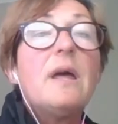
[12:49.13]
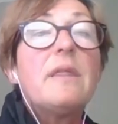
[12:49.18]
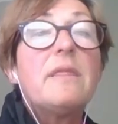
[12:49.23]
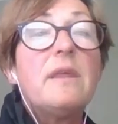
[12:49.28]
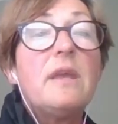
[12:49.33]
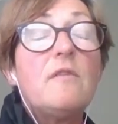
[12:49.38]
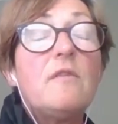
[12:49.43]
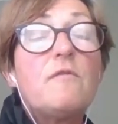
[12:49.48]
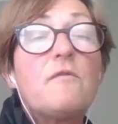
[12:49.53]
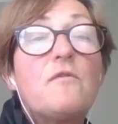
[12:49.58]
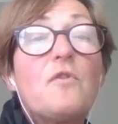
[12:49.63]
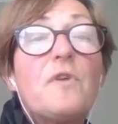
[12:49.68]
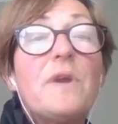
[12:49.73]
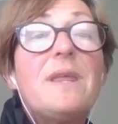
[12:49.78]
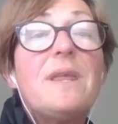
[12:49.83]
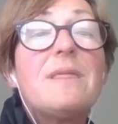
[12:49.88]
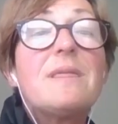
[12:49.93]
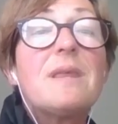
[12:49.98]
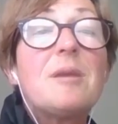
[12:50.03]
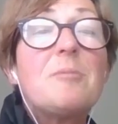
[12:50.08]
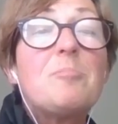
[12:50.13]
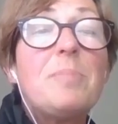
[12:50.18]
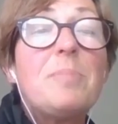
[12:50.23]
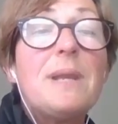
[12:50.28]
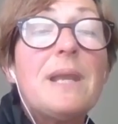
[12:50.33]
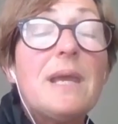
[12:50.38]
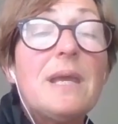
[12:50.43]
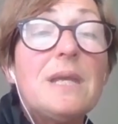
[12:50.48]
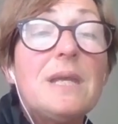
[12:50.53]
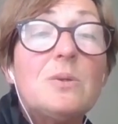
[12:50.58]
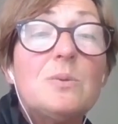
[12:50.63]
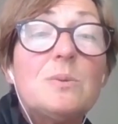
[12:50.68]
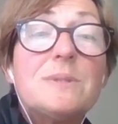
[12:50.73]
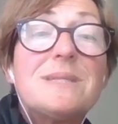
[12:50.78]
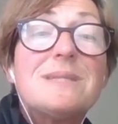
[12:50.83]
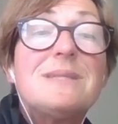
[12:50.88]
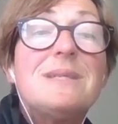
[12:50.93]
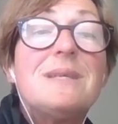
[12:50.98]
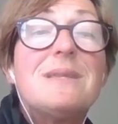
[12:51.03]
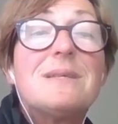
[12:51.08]
Therefore, in their play, you would
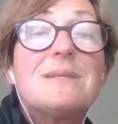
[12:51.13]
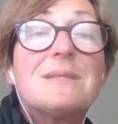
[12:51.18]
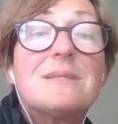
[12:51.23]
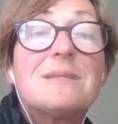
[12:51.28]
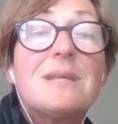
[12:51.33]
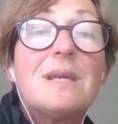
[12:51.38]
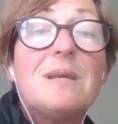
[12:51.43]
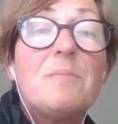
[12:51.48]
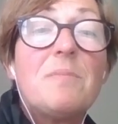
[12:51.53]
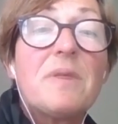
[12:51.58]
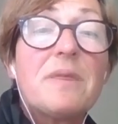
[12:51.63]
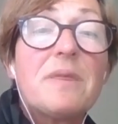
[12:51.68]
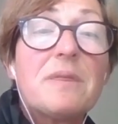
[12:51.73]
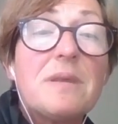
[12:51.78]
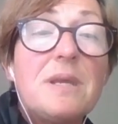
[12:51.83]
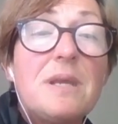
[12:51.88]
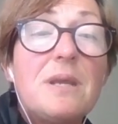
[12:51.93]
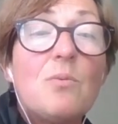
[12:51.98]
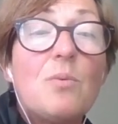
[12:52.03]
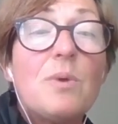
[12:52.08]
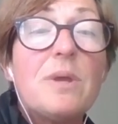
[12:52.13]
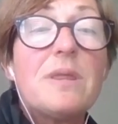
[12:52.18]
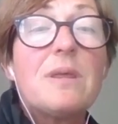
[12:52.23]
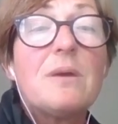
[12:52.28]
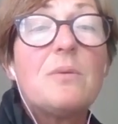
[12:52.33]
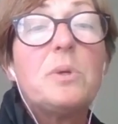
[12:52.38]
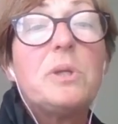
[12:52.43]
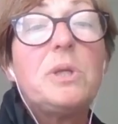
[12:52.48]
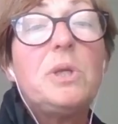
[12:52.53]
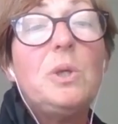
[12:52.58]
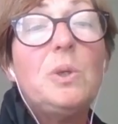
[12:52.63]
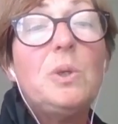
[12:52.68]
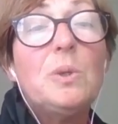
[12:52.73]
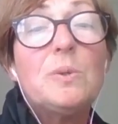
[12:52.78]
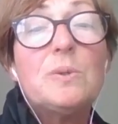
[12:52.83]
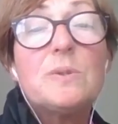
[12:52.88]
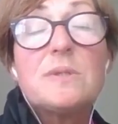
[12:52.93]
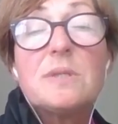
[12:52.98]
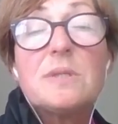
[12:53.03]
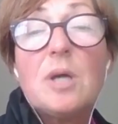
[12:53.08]
see the same thing where they would
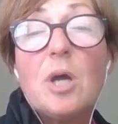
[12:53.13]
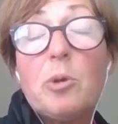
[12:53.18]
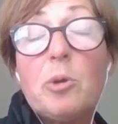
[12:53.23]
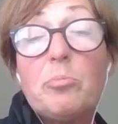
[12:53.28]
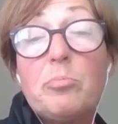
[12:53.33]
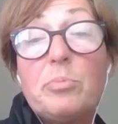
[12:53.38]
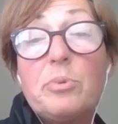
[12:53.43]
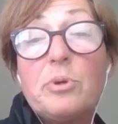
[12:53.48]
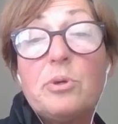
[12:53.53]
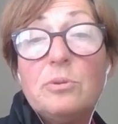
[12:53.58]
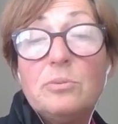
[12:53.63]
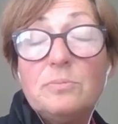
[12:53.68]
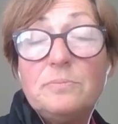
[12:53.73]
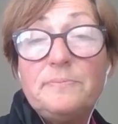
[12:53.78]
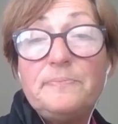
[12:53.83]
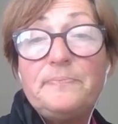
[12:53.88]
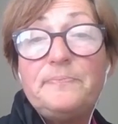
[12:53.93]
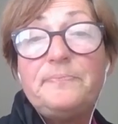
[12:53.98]
use a broom